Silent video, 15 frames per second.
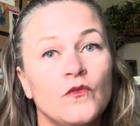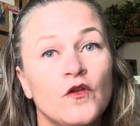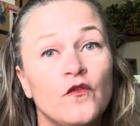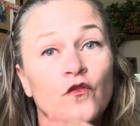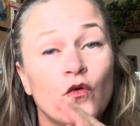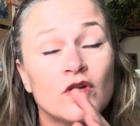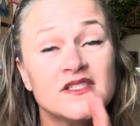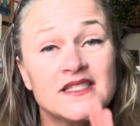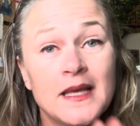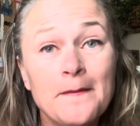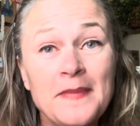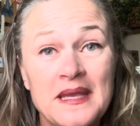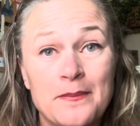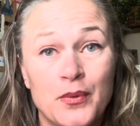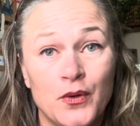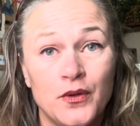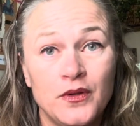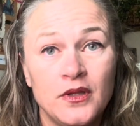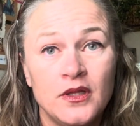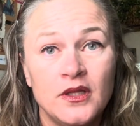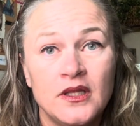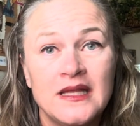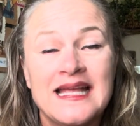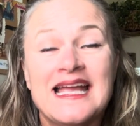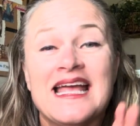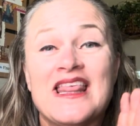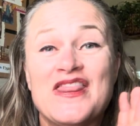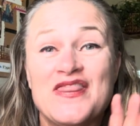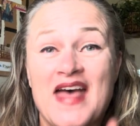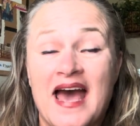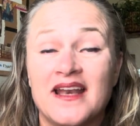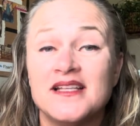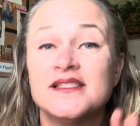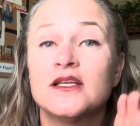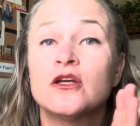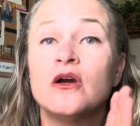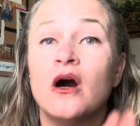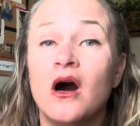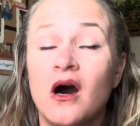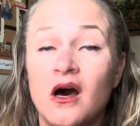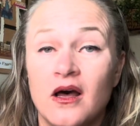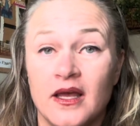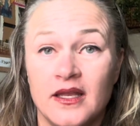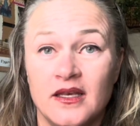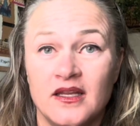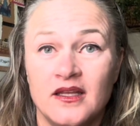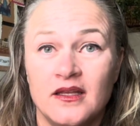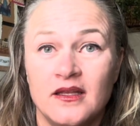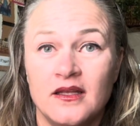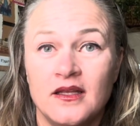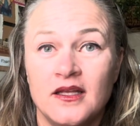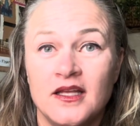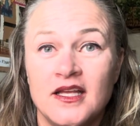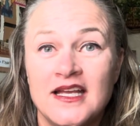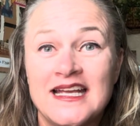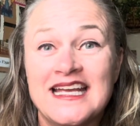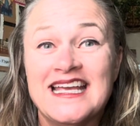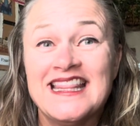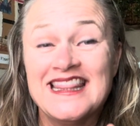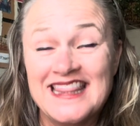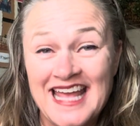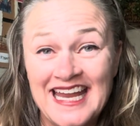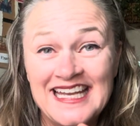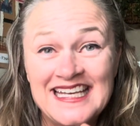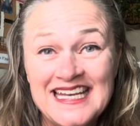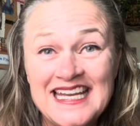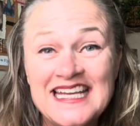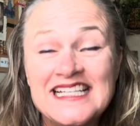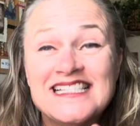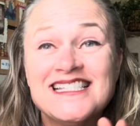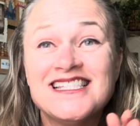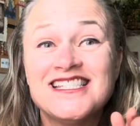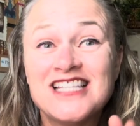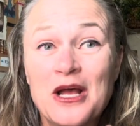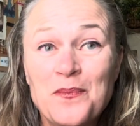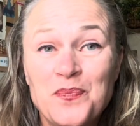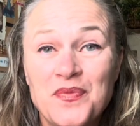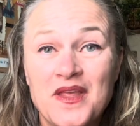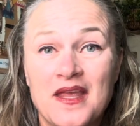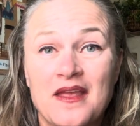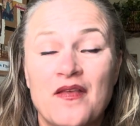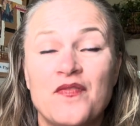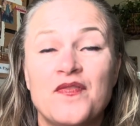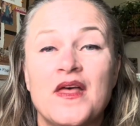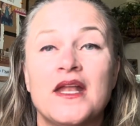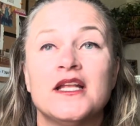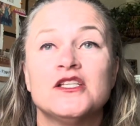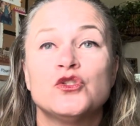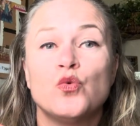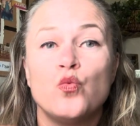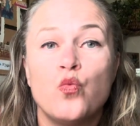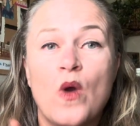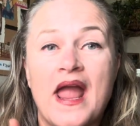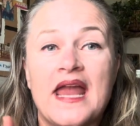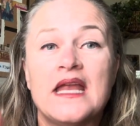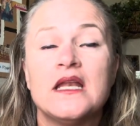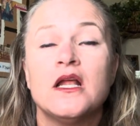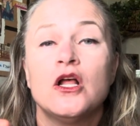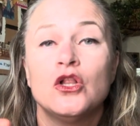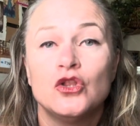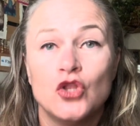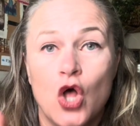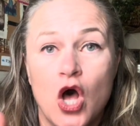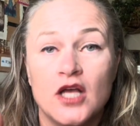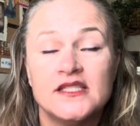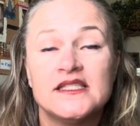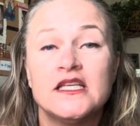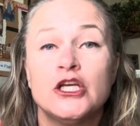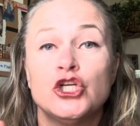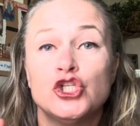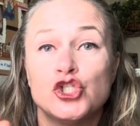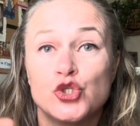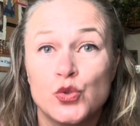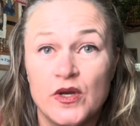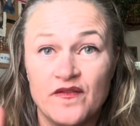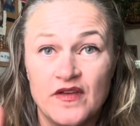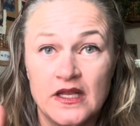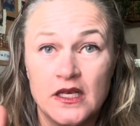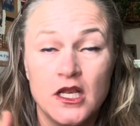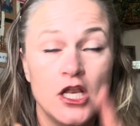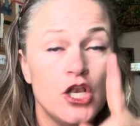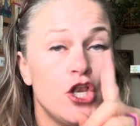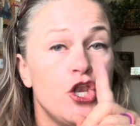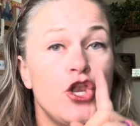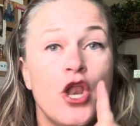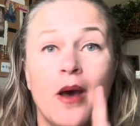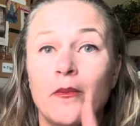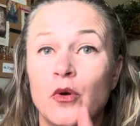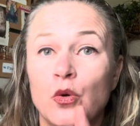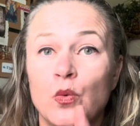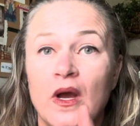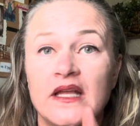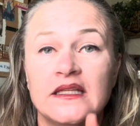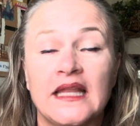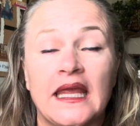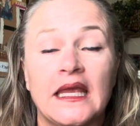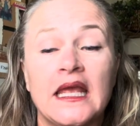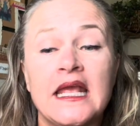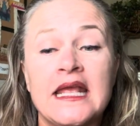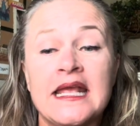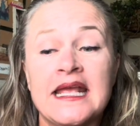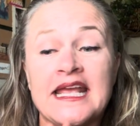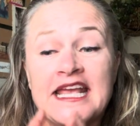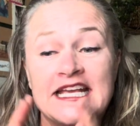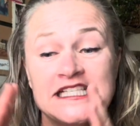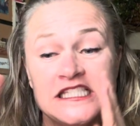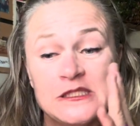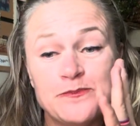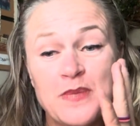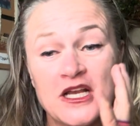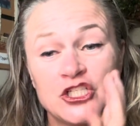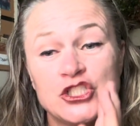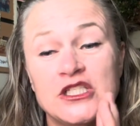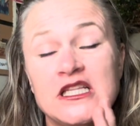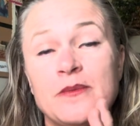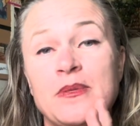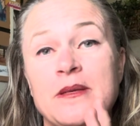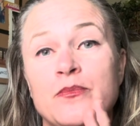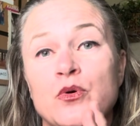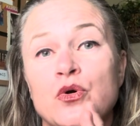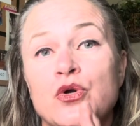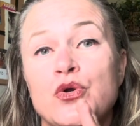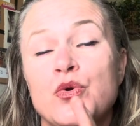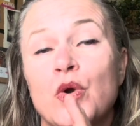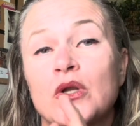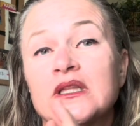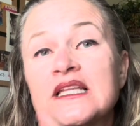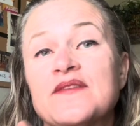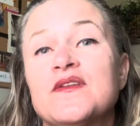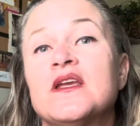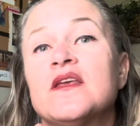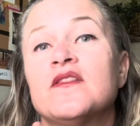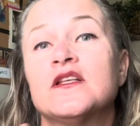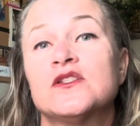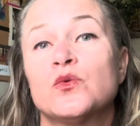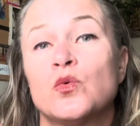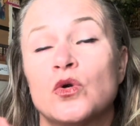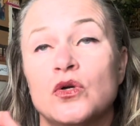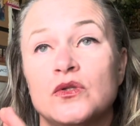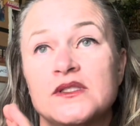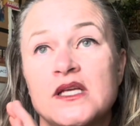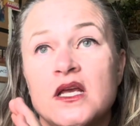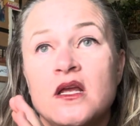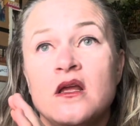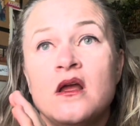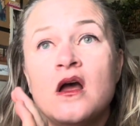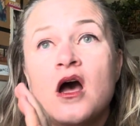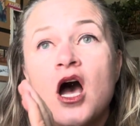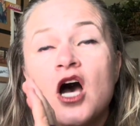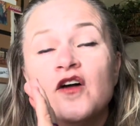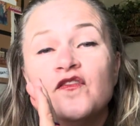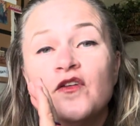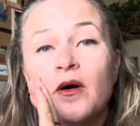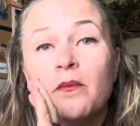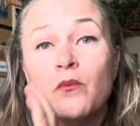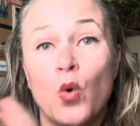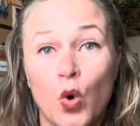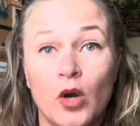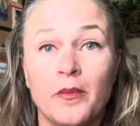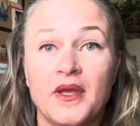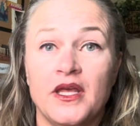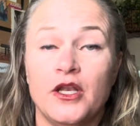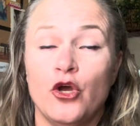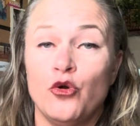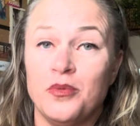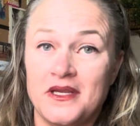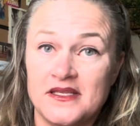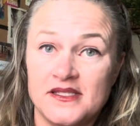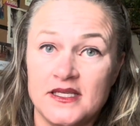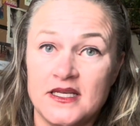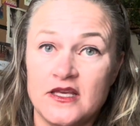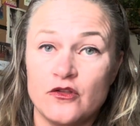For some people, that is a con. They need something that is weight loss driven. Number one, like especially the people who are living in this world of morbid obesity.